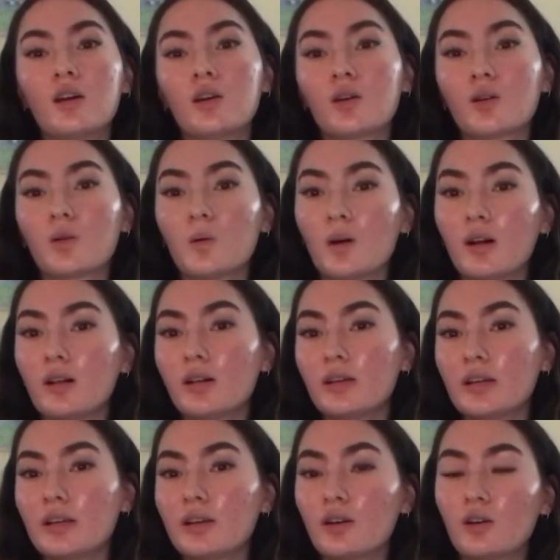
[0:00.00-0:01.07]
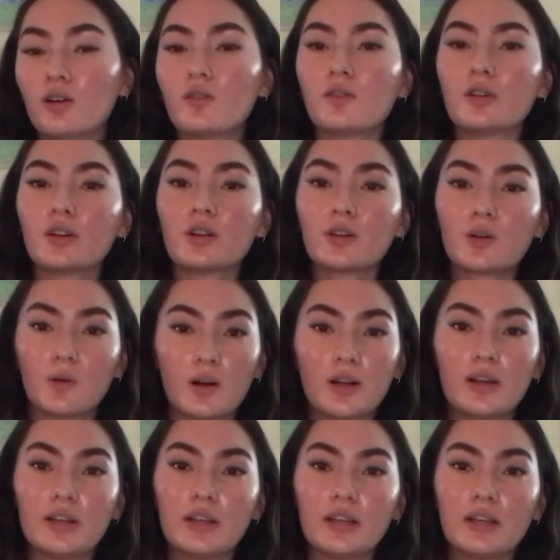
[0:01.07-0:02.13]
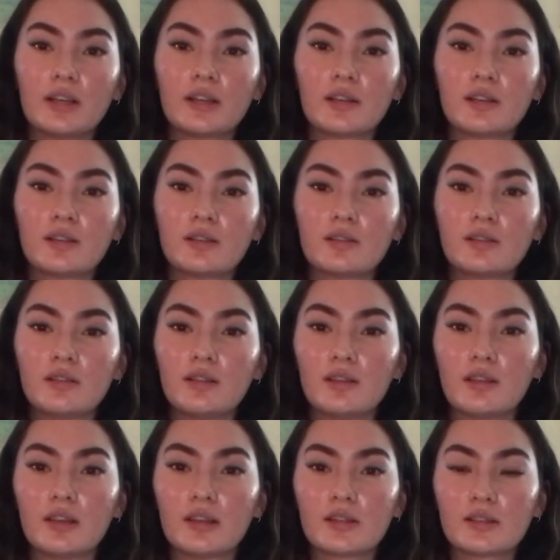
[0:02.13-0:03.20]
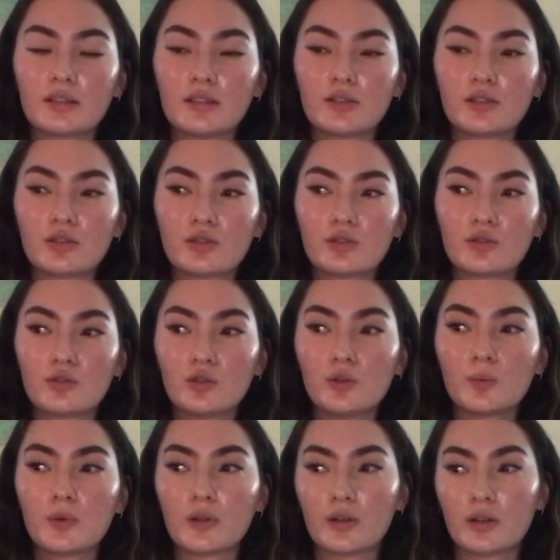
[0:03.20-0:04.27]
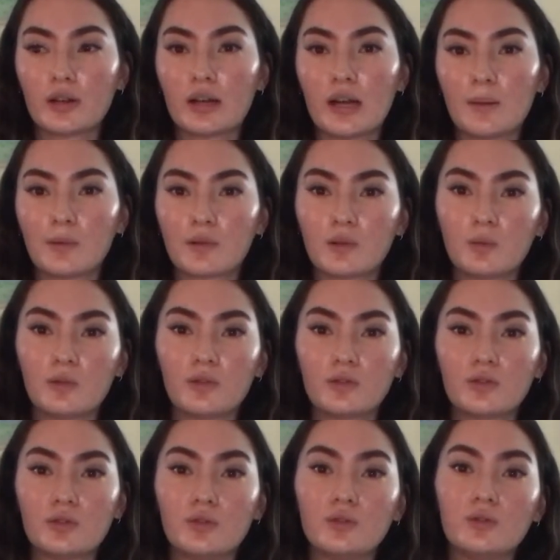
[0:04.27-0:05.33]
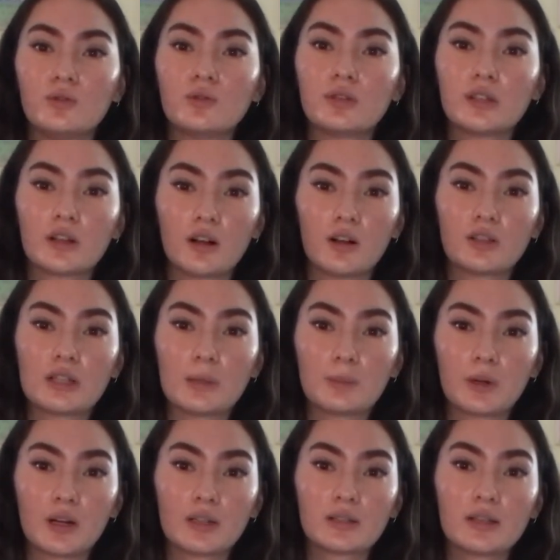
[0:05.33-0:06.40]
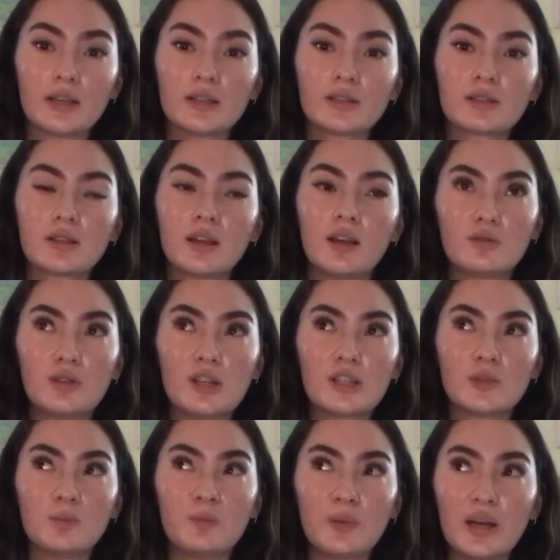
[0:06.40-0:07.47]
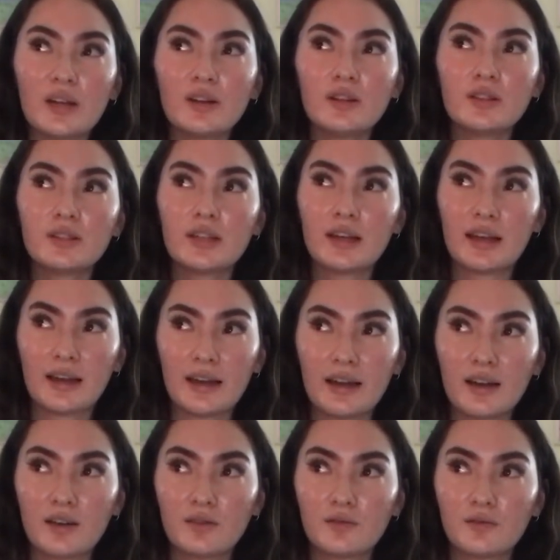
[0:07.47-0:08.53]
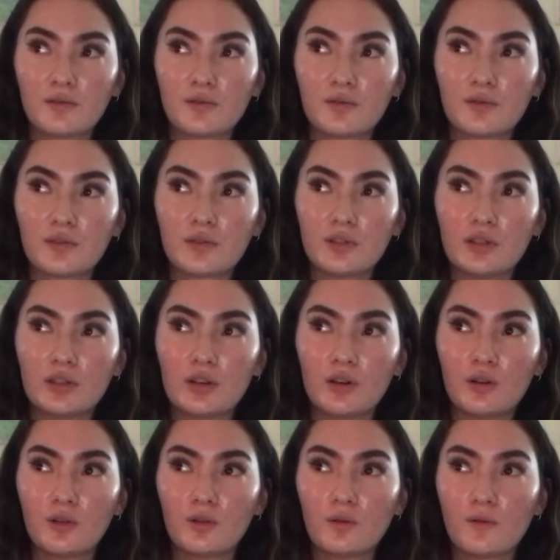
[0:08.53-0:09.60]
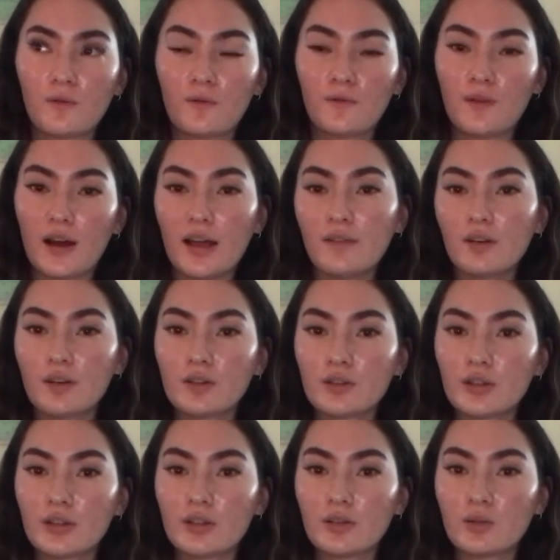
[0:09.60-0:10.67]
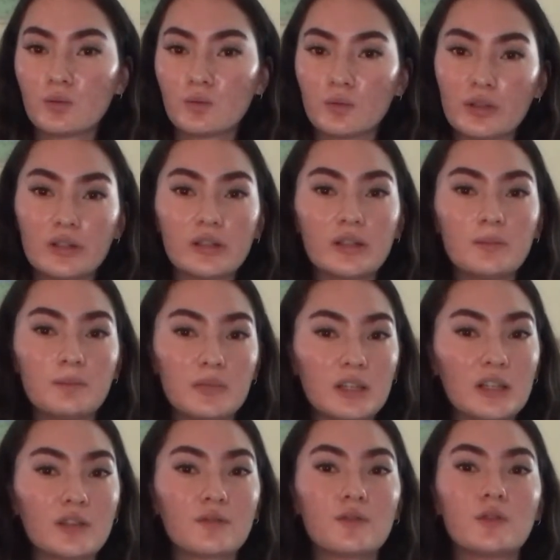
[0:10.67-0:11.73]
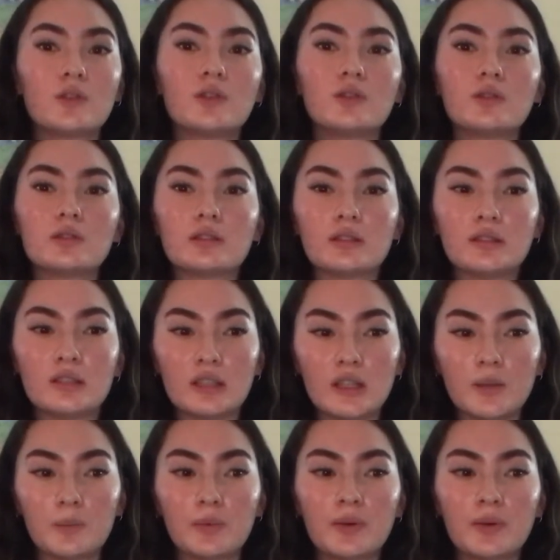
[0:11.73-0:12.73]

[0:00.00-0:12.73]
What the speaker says: quality over quantity. This is super applicable to the college app process. It's better to have, you know, 500 really meaningful, deep,